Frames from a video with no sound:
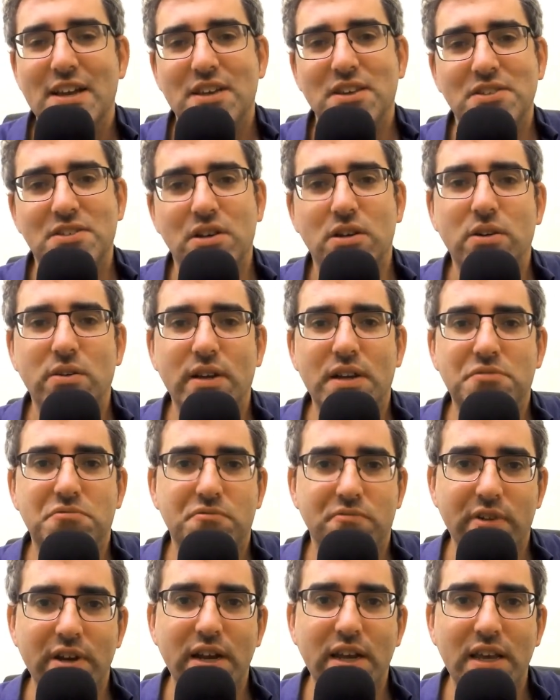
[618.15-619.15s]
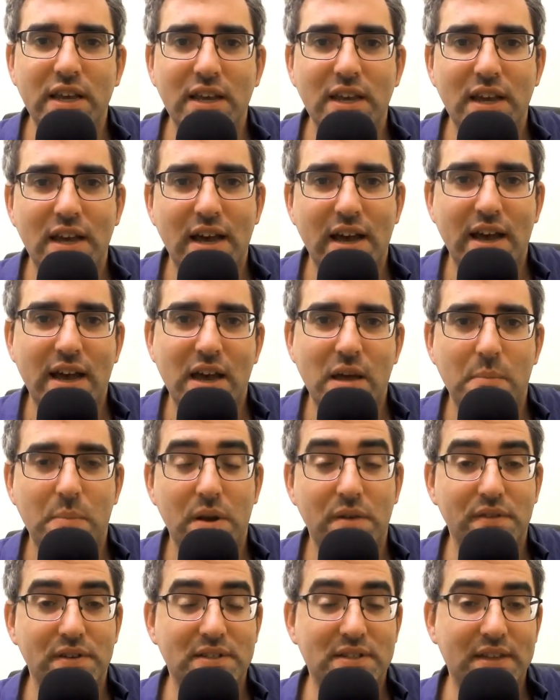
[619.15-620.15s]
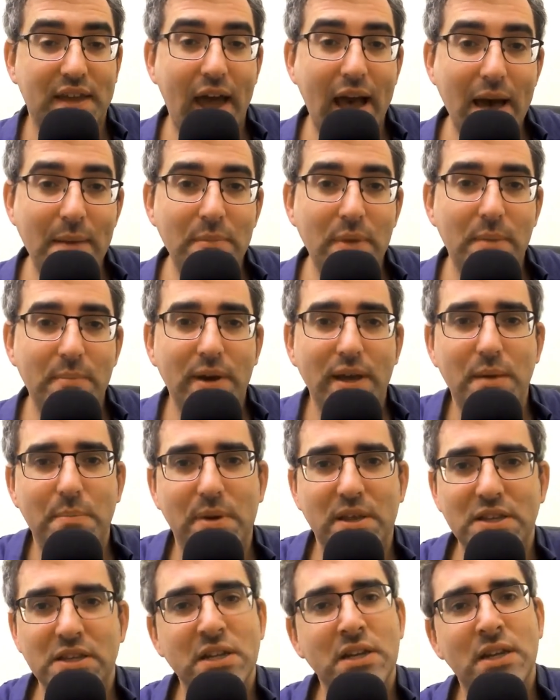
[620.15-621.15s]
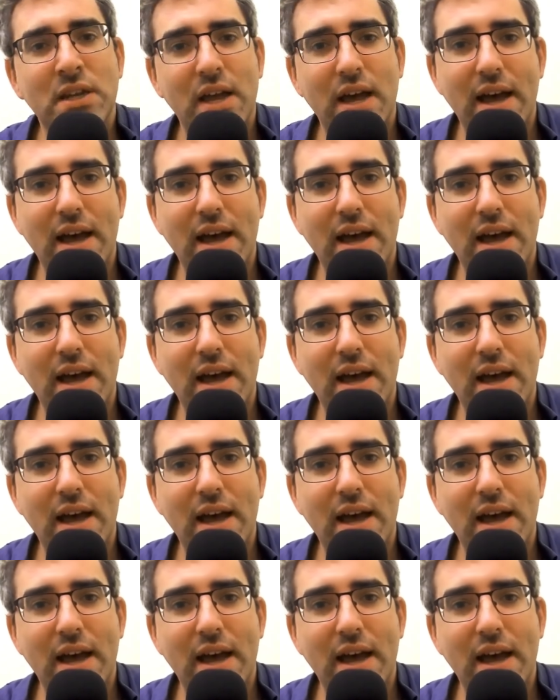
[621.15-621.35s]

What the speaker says: So it's really a bit of a scam, in my opinion.